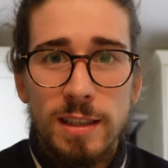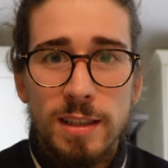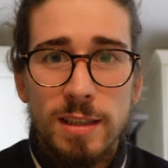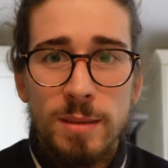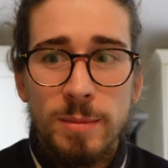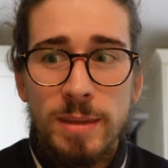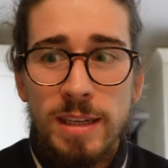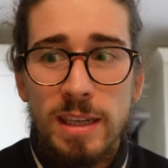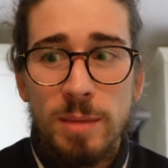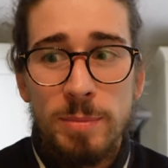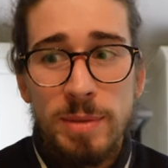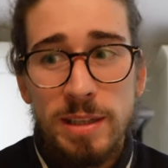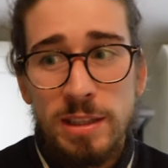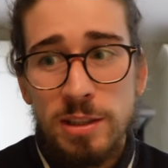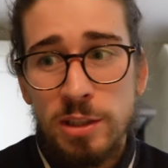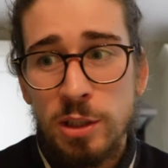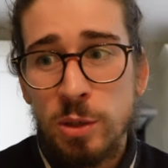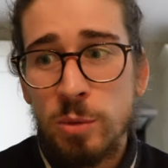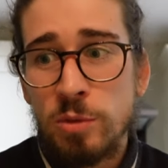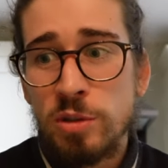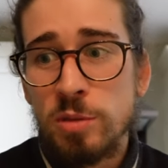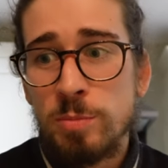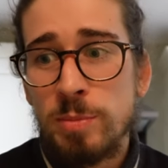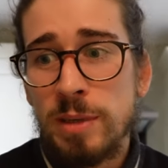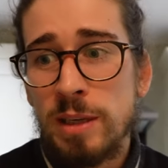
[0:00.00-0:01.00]
I mean, I paid
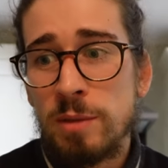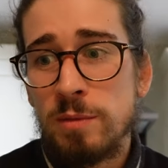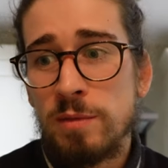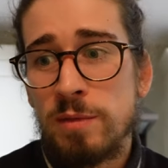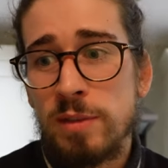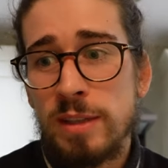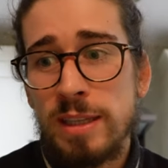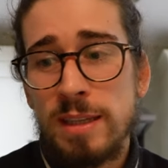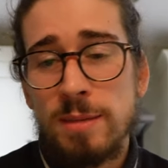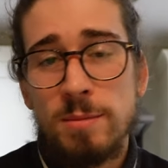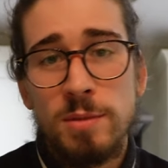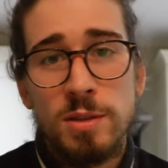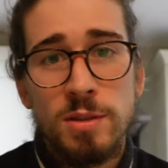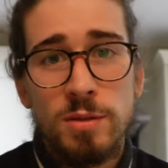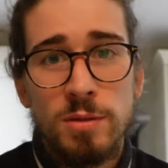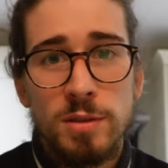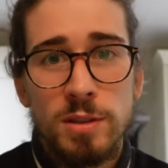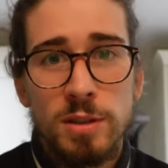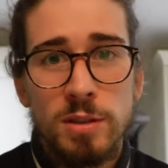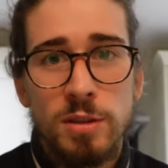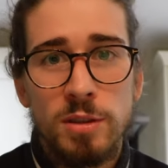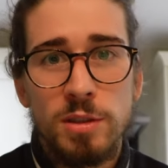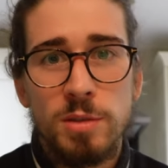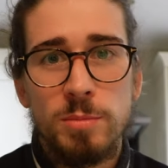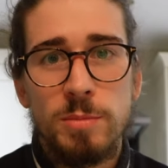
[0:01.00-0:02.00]
£200 for them, so it's
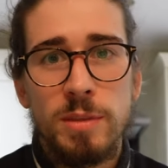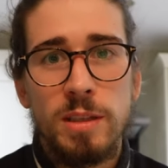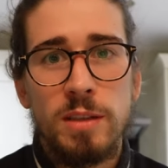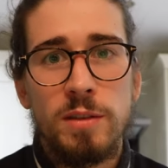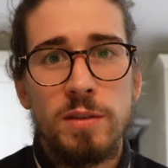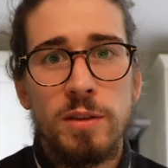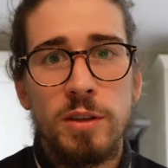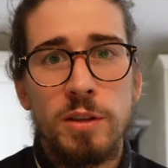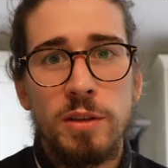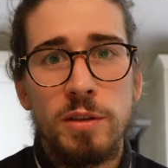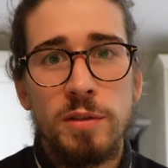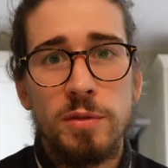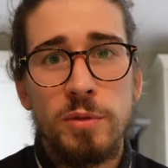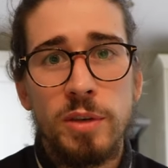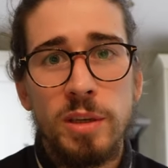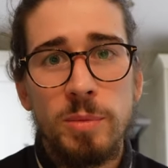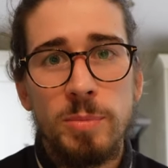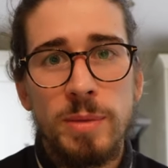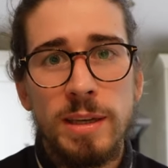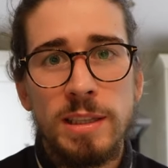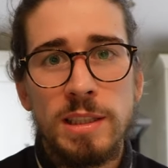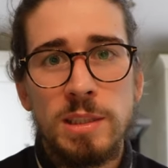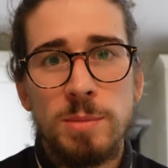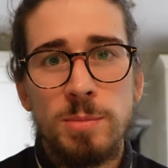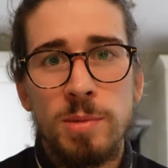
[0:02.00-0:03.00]
costing me 33
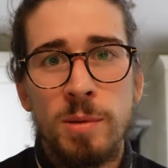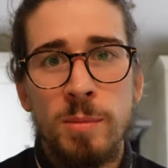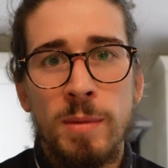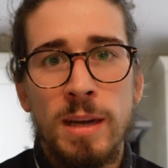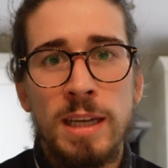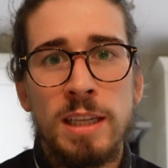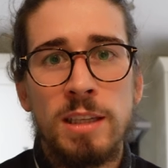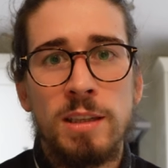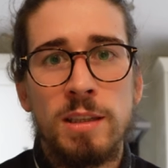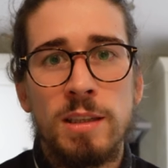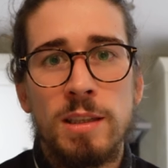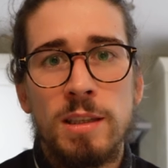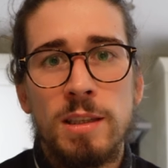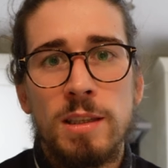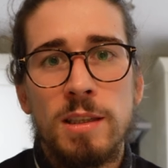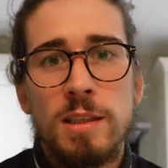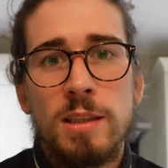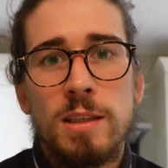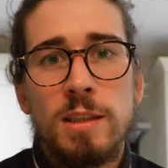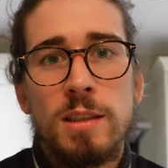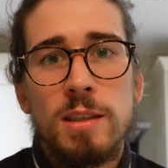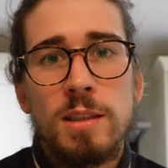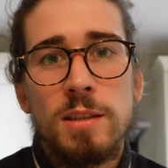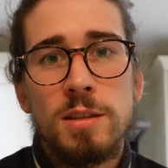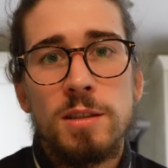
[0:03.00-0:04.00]
pence per mile
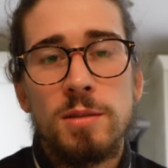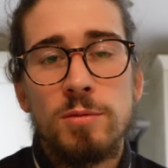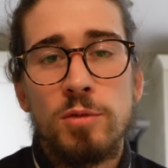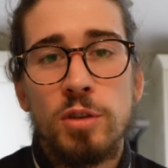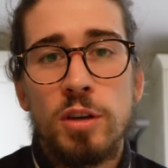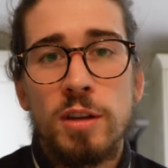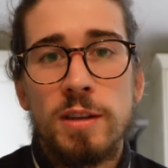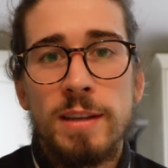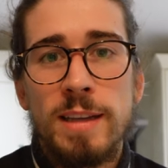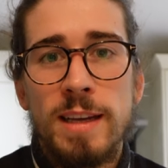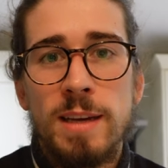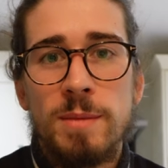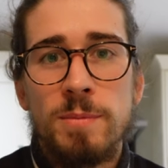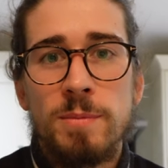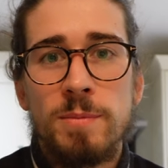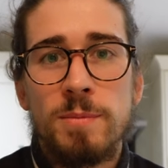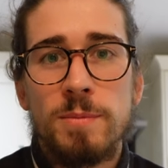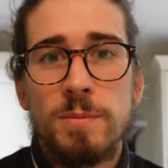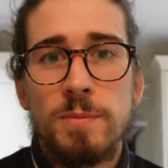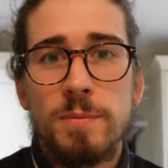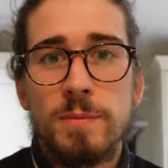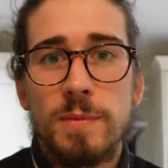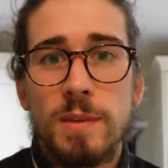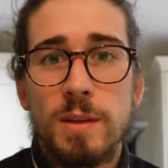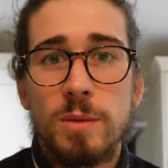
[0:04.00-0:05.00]
to run on them,
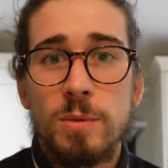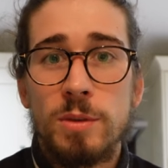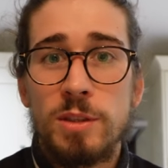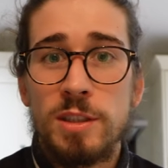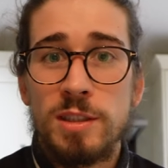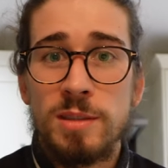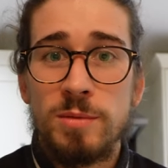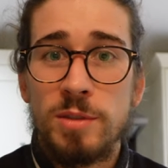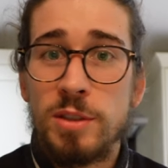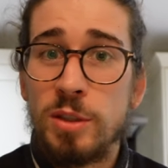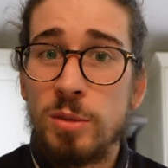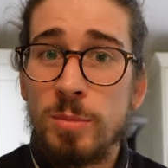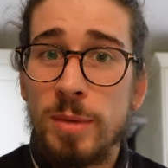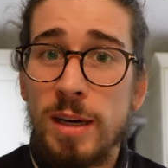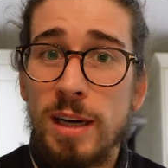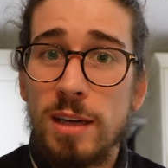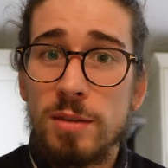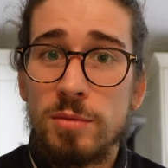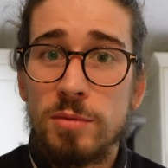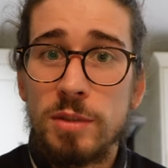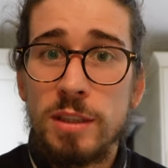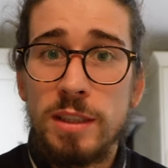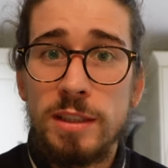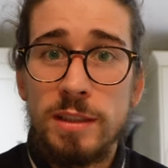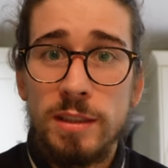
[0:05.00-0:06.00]
which isn't too
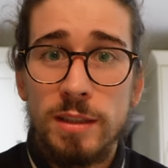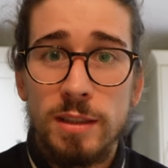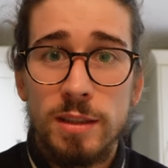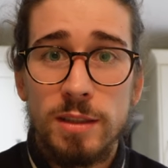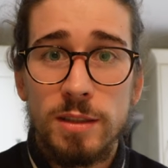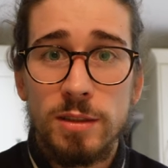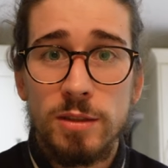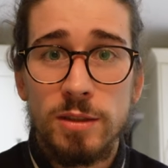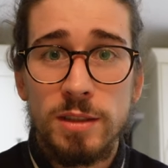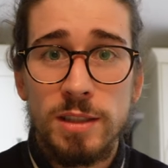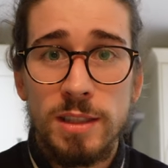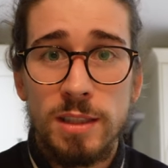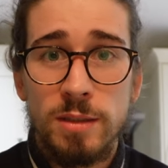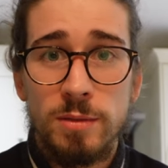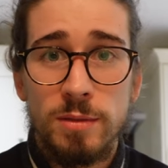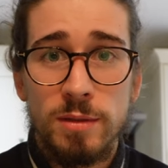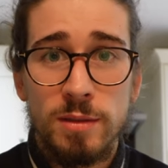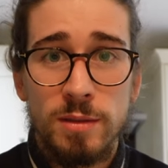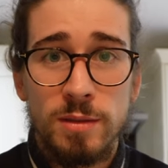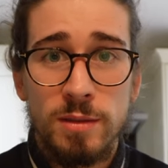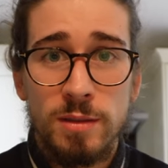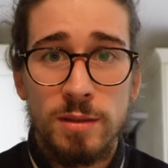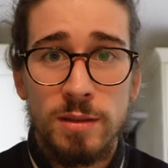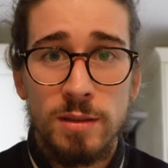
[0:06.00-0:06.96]
bad really, considering